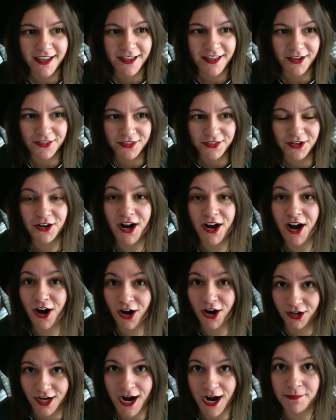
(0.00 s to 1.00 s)
there
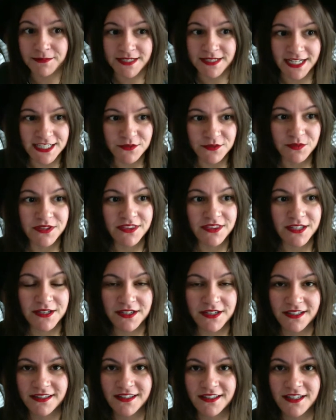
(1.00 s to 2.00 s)
are updates with
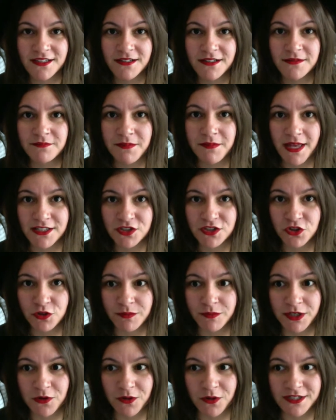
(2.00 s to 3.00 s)
the the men's
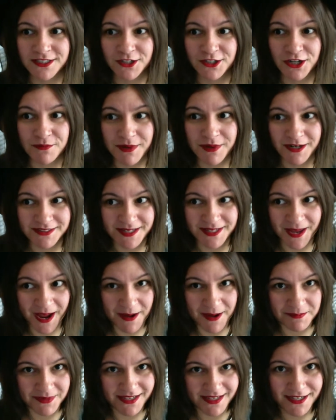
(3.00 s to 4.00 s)
grooming course that are about to
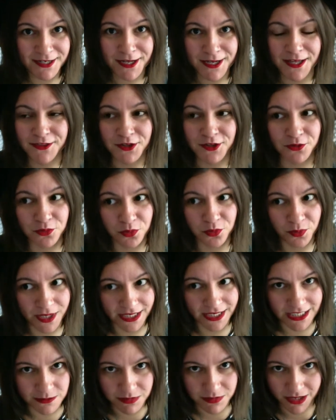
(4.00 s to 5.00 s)
happen and they're
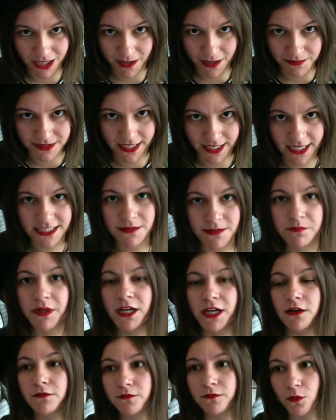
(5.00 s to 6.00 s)
really big updates but
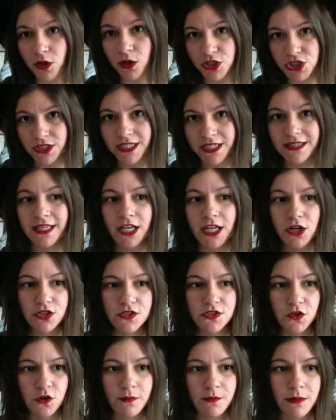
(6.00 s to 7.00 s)
unfortunately the inner
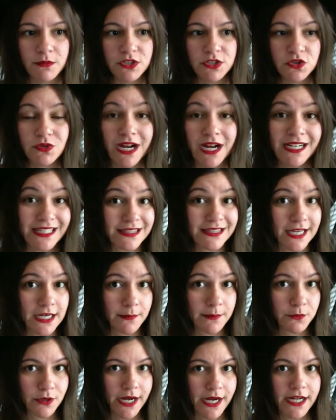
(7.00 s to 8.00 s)
circle members do not get that
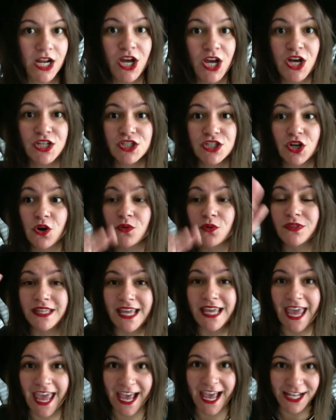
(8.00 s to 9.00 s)
upgrade so the
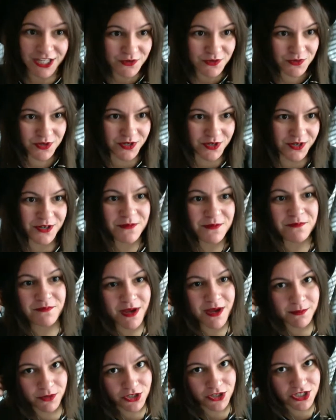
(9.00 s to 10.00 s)
annual
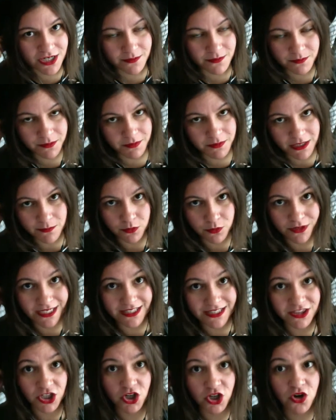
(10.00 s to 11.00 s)
membership people
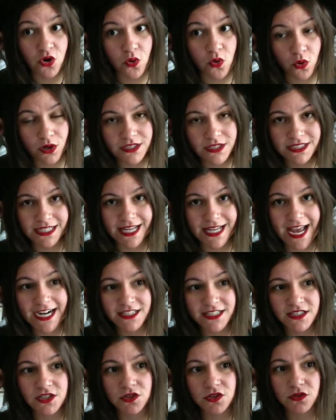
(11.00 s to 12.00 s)
get the course like
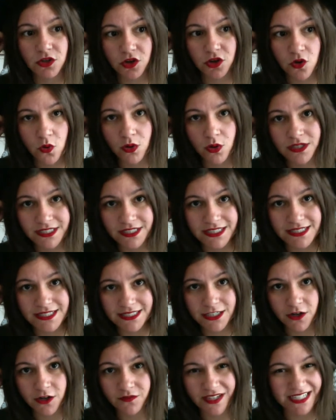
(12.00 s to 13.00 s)
access to the course
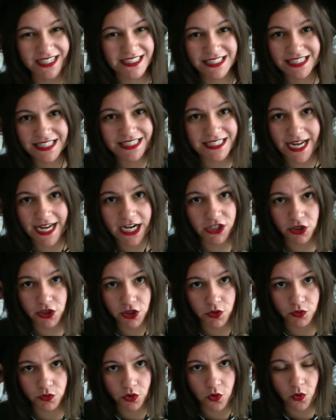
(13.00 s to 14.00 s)
itself like it's a
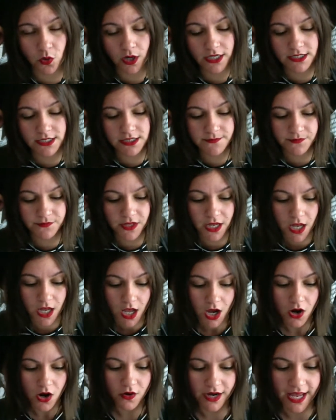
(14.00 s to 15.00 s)
standalone course
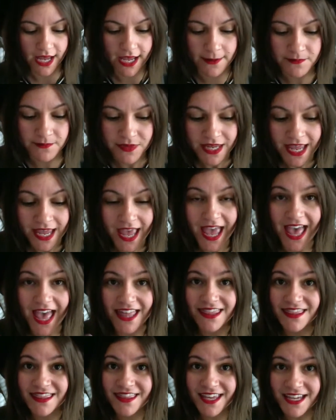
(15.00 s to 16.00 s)
okay
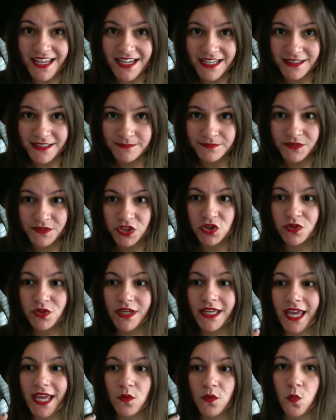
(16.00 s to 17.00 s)
and then you
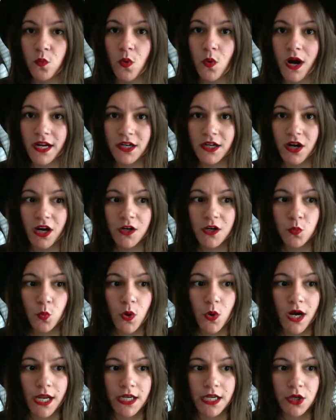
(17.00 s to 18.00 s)
get a
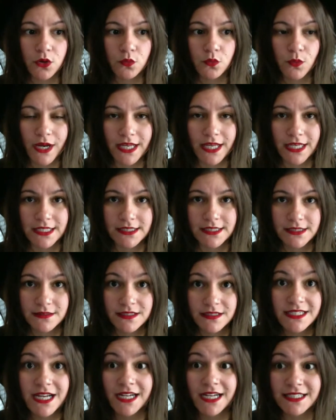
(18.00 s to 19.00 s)
one-on-one reiki
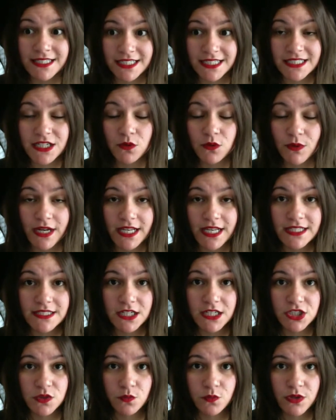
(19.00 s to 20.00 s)
a distant reiki
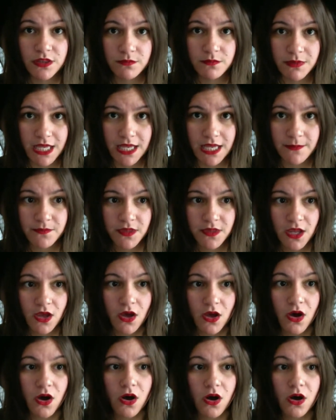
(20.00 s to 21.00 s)
session with me
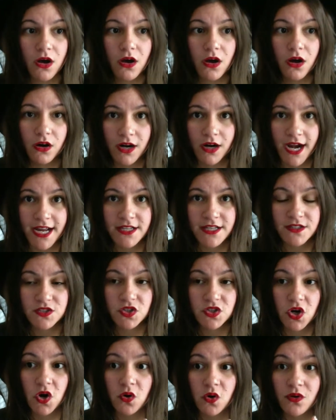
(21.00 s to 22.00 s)
all right
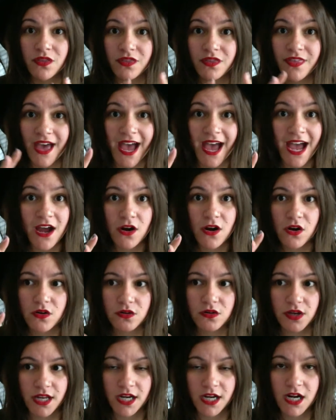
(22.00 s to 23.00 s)
so that
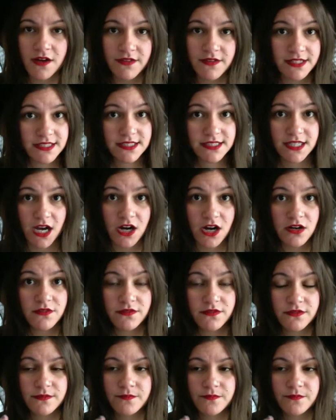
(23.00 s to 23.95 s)
in and of itself